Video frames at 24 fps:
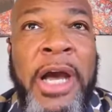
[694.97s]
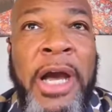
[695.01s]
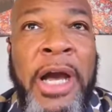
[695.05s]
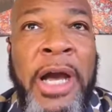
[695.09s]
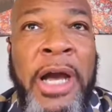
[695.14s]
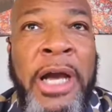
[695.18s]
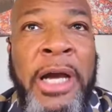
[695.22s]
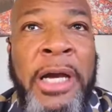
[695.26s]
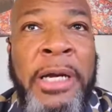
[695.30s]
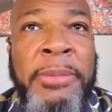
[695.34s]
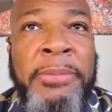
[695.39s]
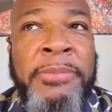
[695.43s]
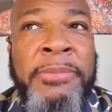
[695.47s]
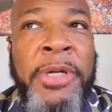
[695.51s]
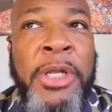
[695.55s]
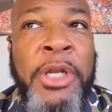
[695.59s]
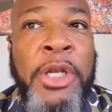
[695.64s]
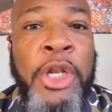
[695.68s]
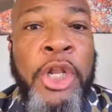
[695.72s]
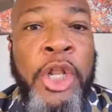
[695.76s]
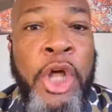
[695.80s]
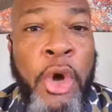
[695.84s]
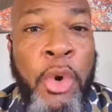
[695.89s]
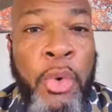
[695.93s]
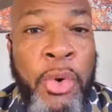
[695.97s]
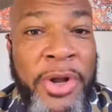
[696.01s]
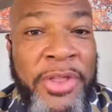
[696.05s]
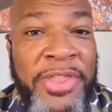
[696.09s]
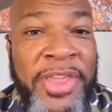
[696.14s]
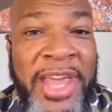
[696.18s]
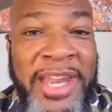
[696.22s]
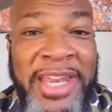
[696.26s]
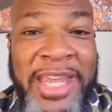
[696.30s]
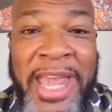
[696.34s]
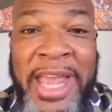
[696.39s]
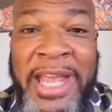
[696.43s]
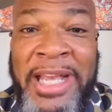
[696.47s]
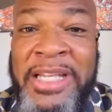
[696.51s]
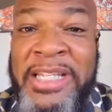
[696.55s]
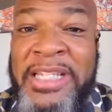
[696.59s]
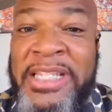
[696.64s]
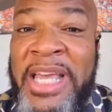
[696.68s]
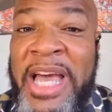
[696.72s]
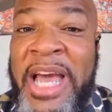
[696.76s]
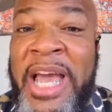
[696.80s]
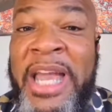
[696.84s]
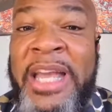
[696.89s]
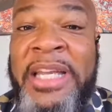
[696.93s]
lower that
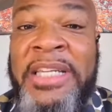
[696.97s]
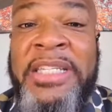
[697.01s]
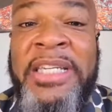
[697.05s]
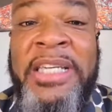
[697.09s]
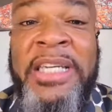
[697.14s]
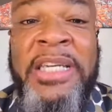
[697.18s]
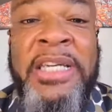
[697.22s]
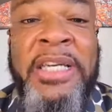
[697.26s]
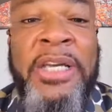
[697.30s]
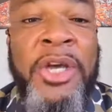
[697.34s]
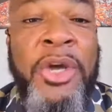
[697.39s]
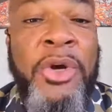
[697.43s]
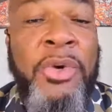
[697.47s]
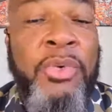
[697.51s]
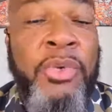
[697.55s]
anxiety,